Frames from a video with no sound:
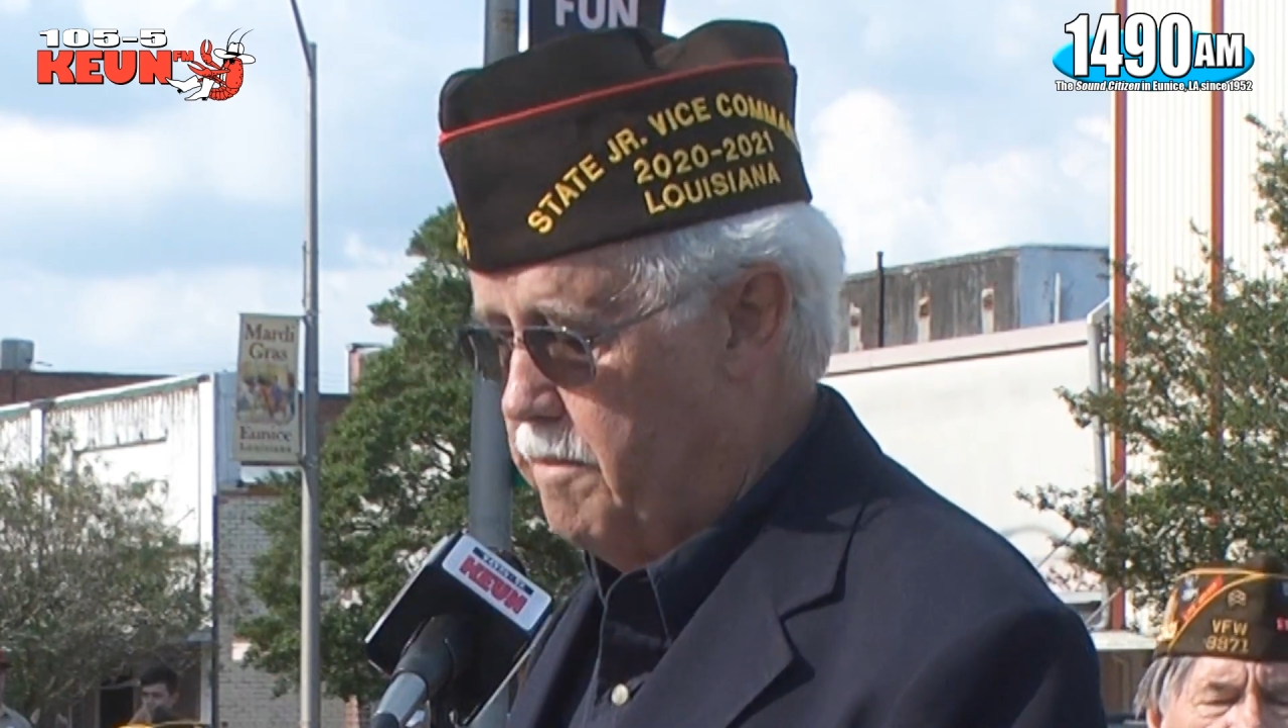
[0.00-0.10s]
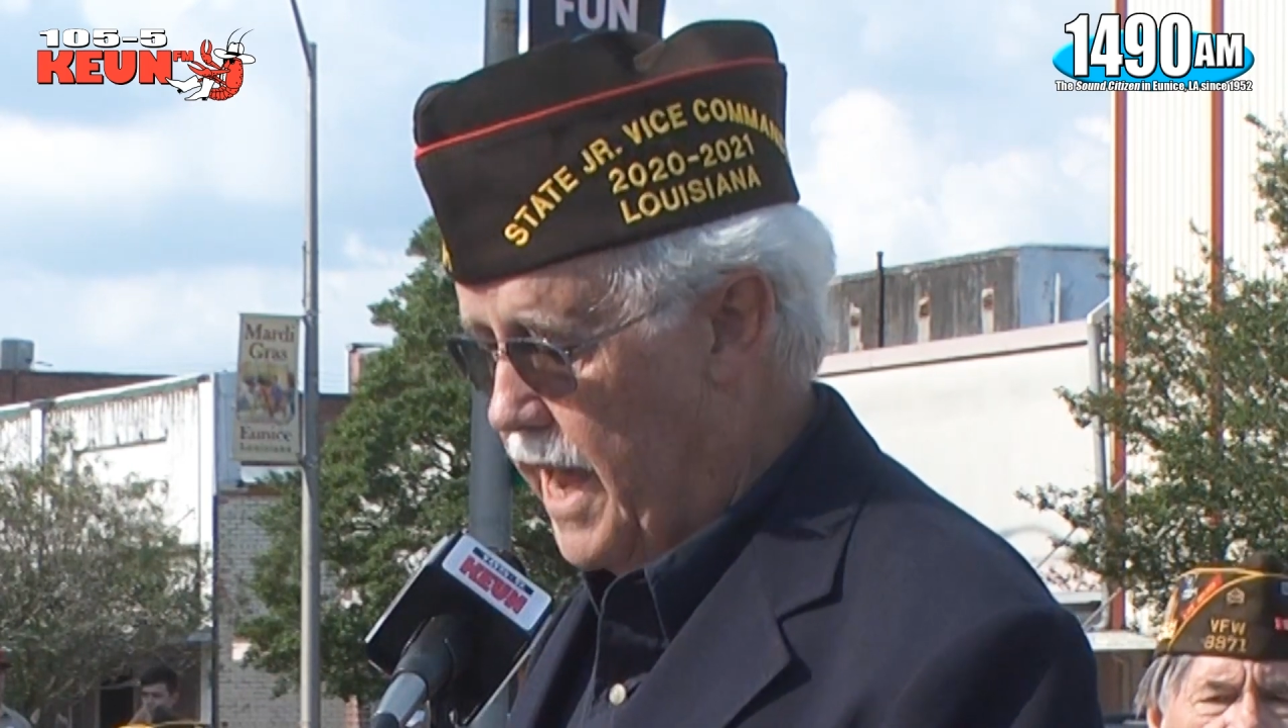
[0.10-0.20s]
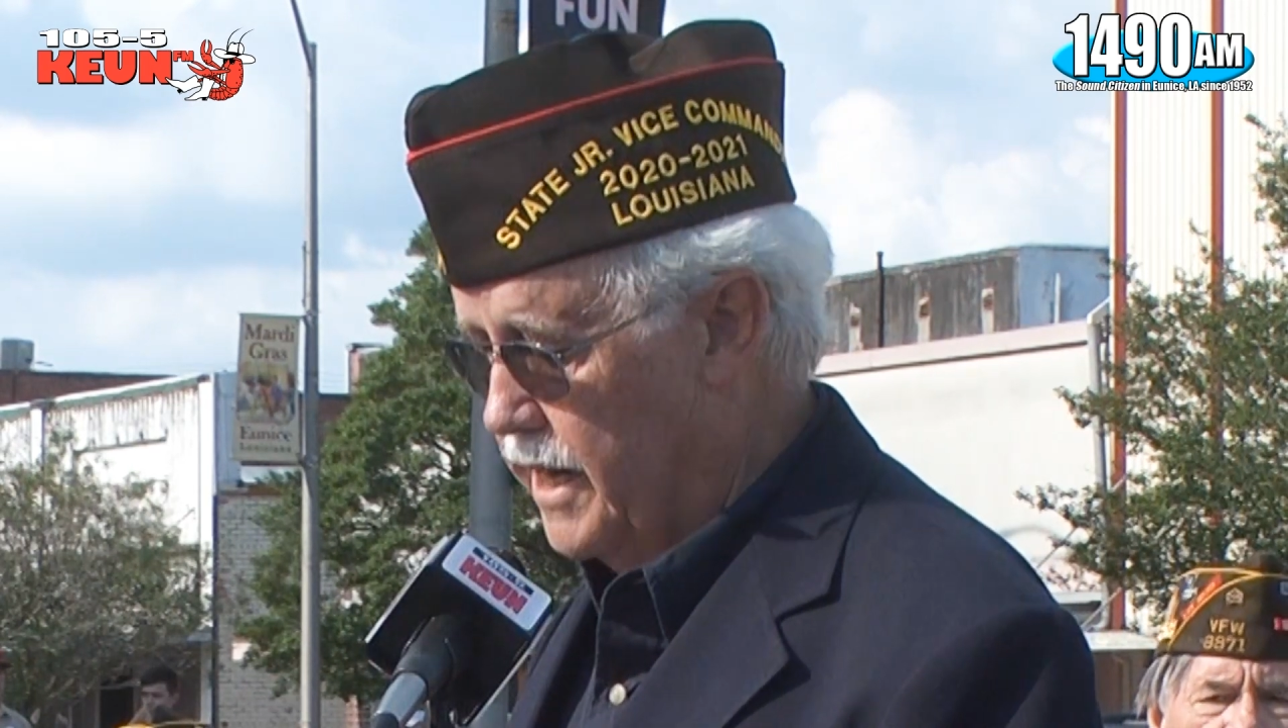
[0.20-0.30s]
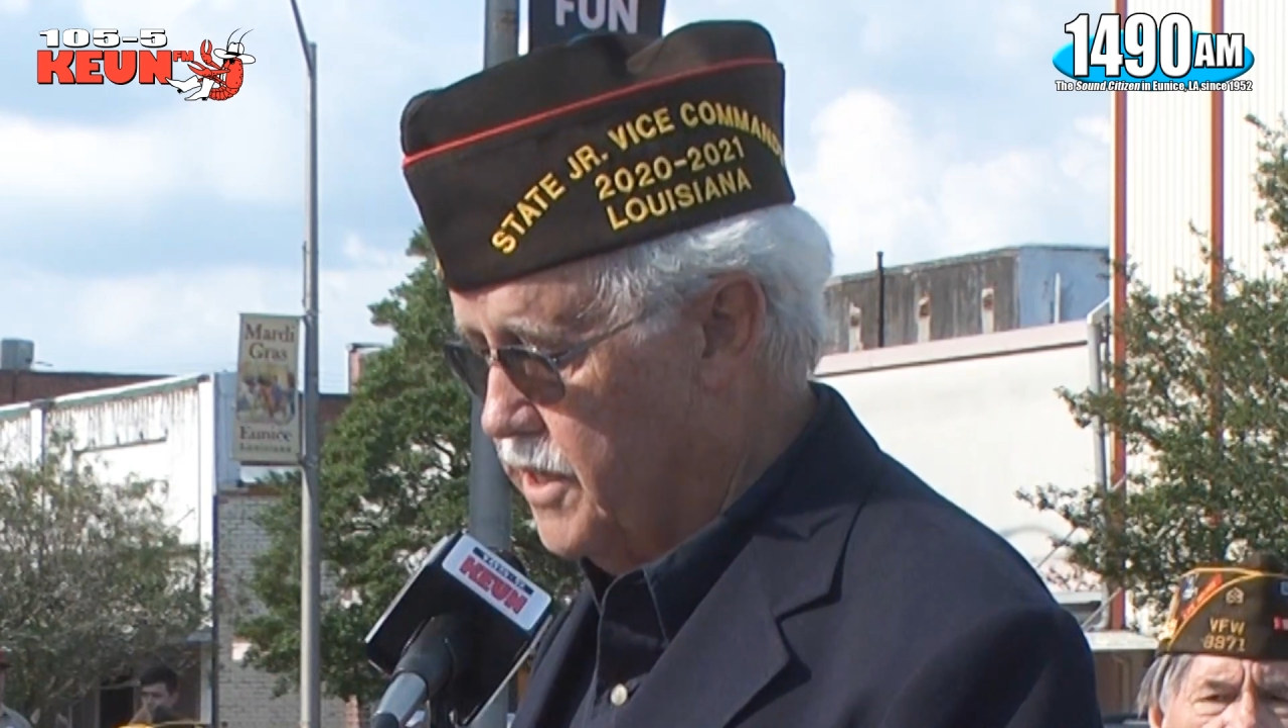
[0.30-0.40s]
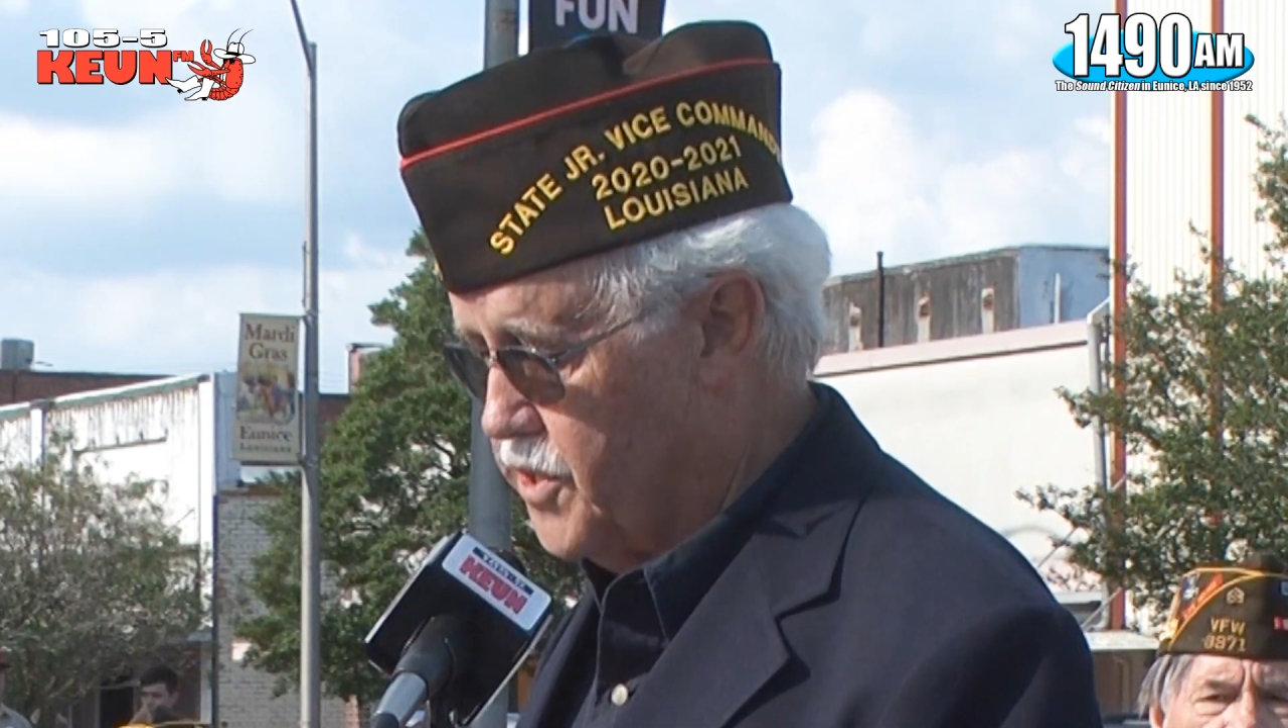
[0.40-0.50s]

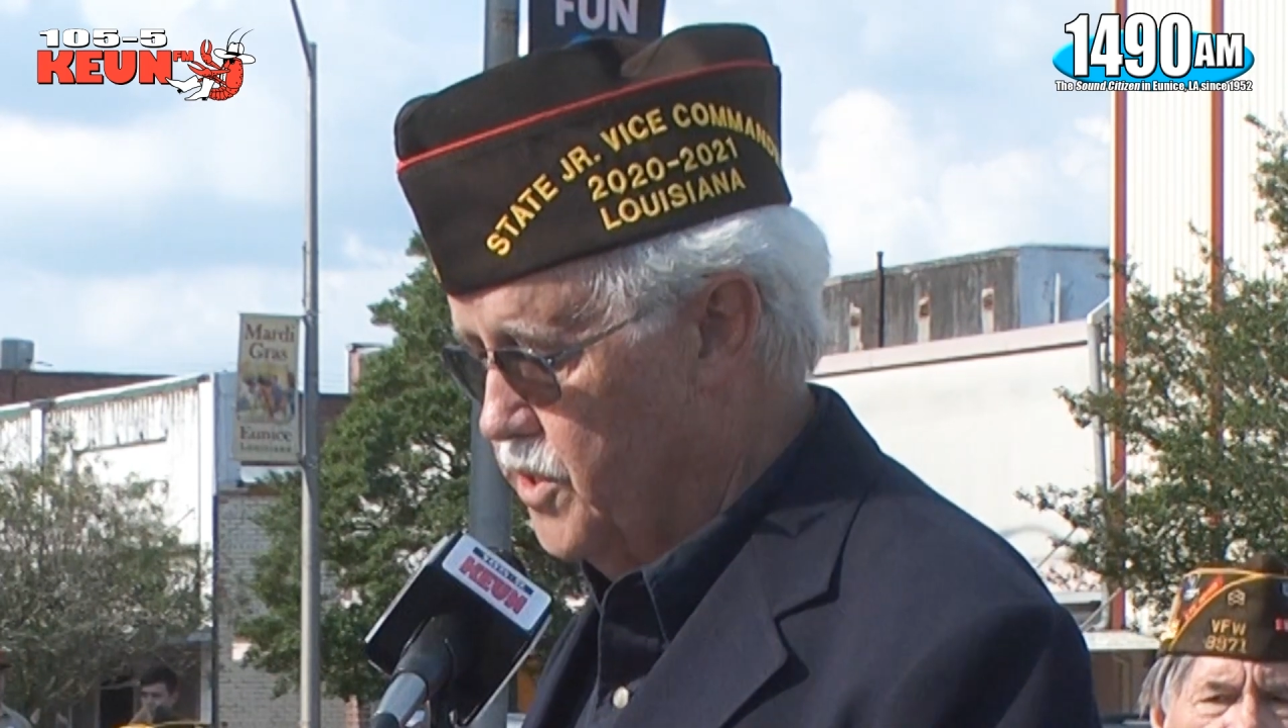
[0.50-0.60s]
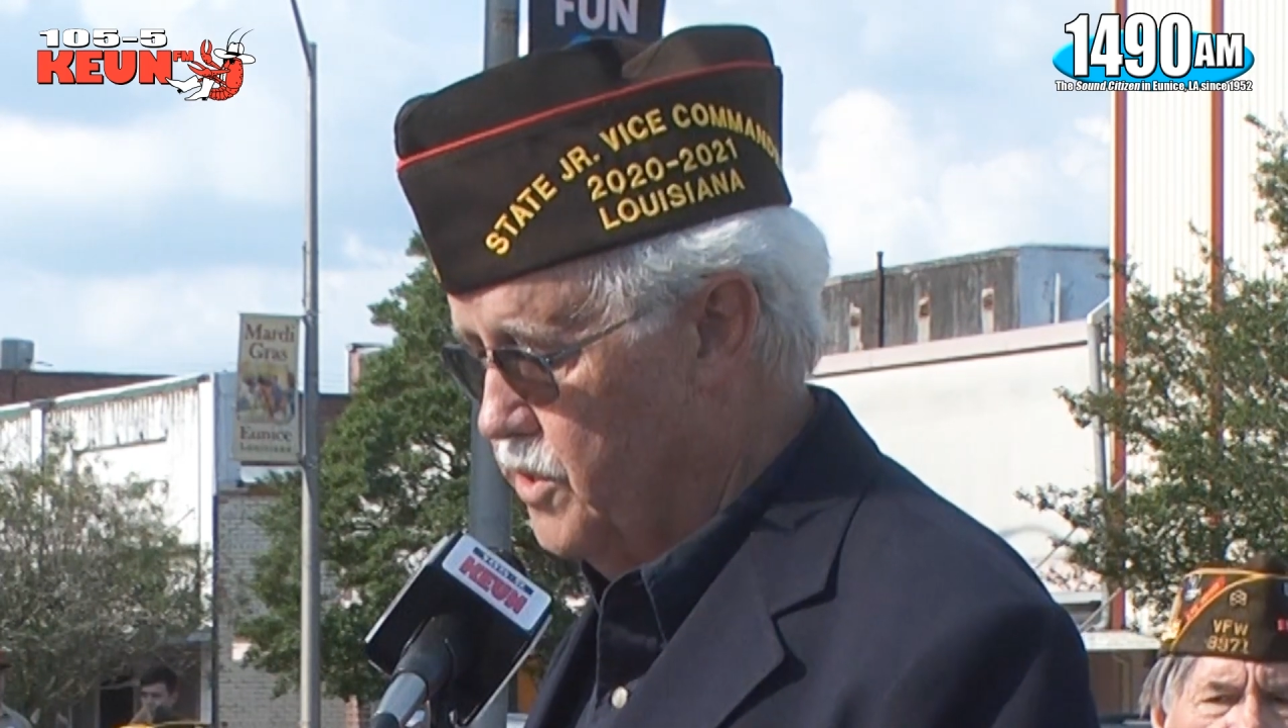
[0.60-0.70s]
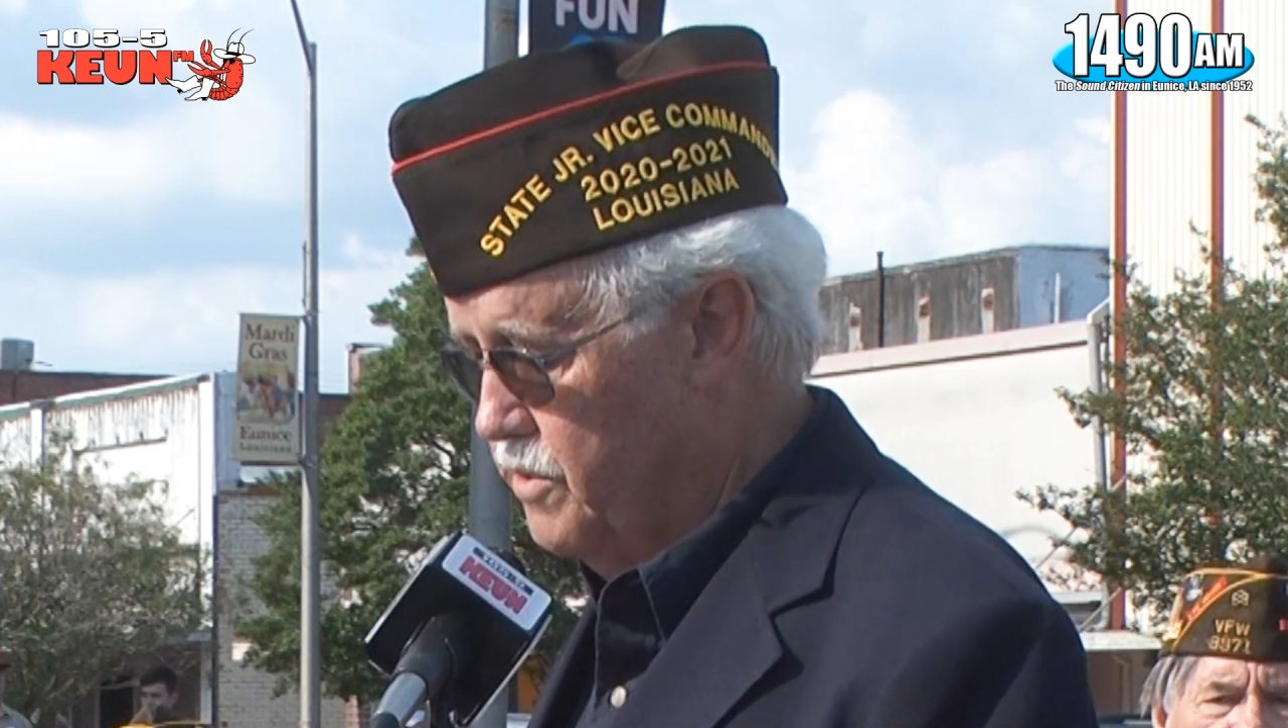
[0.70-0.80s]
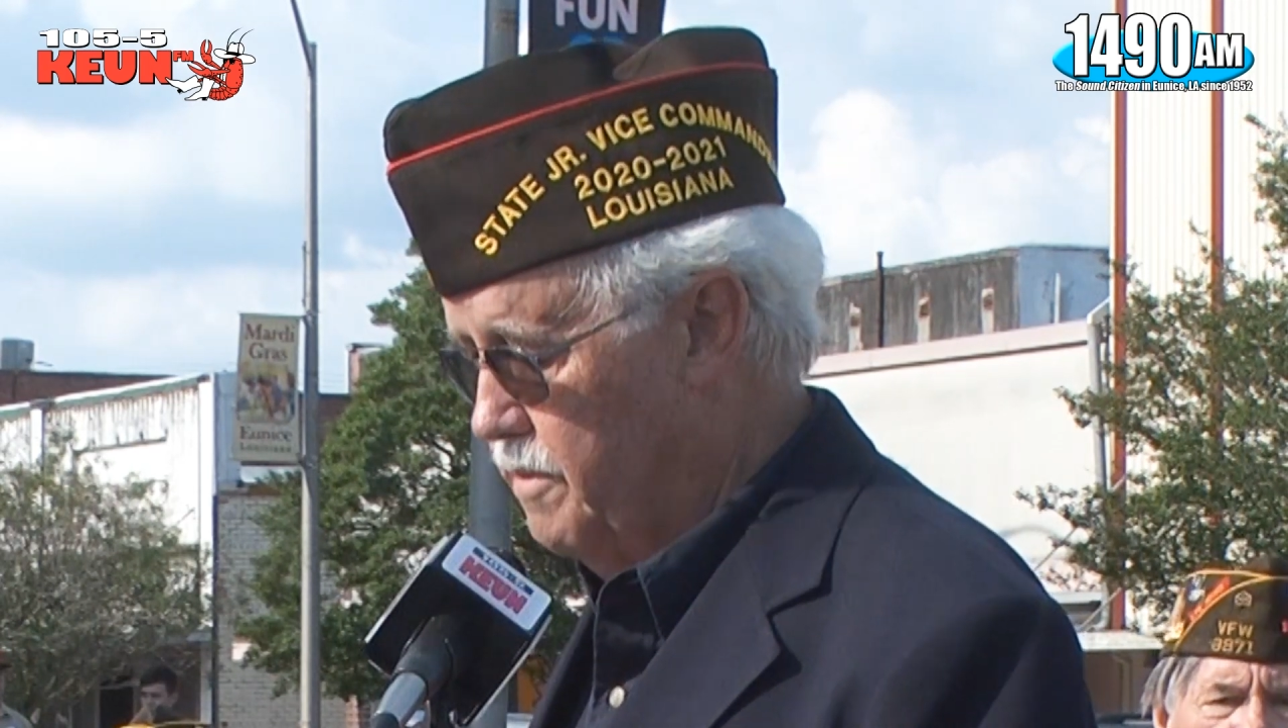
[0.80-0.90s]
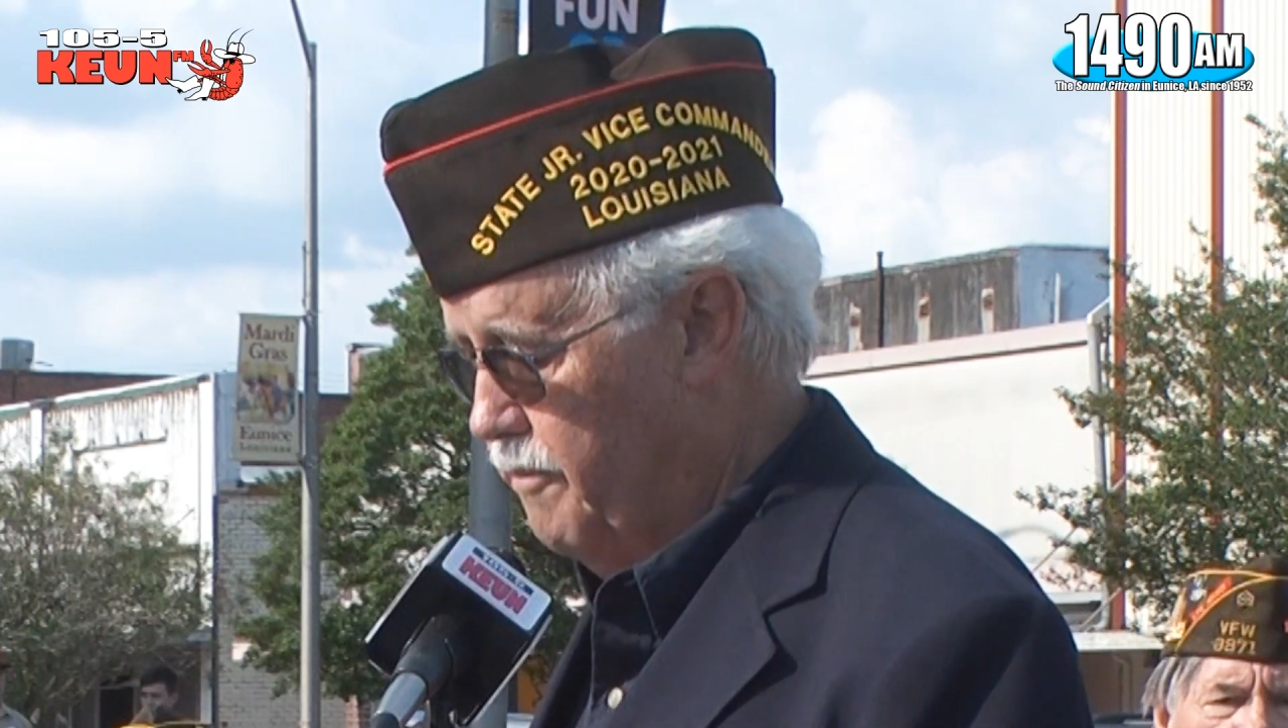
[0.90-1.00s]

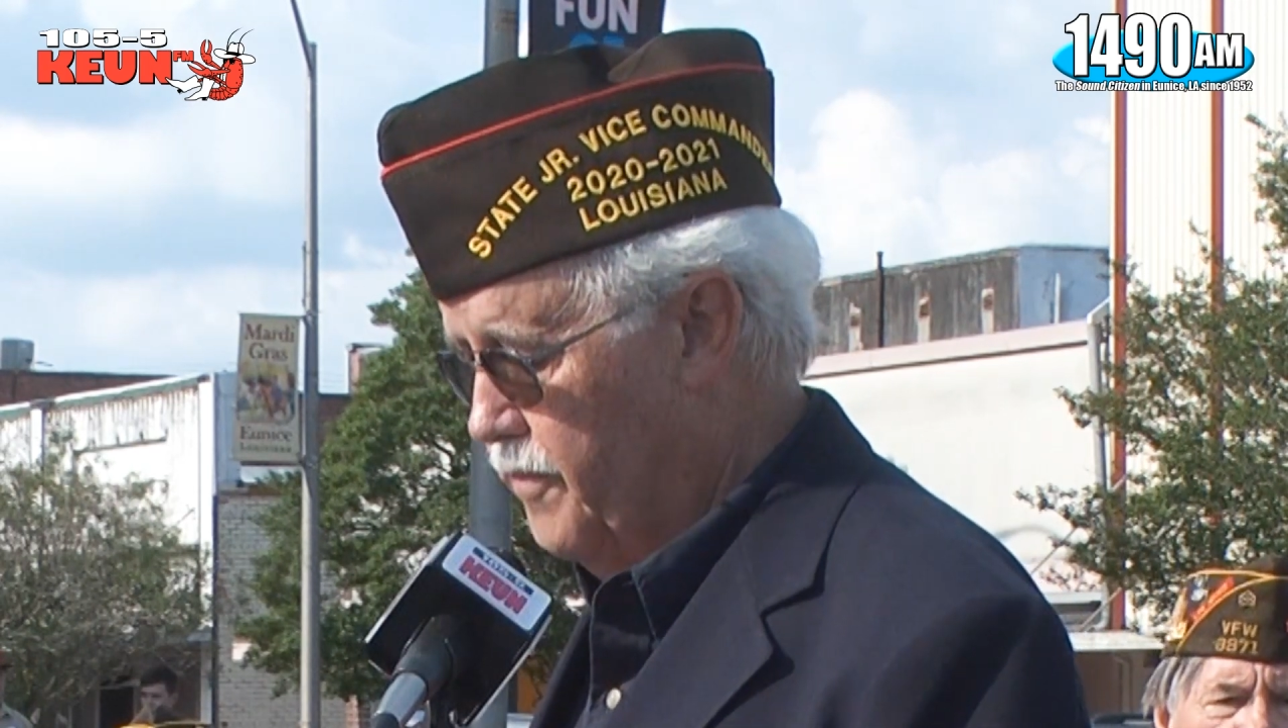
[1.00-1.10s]
magnitude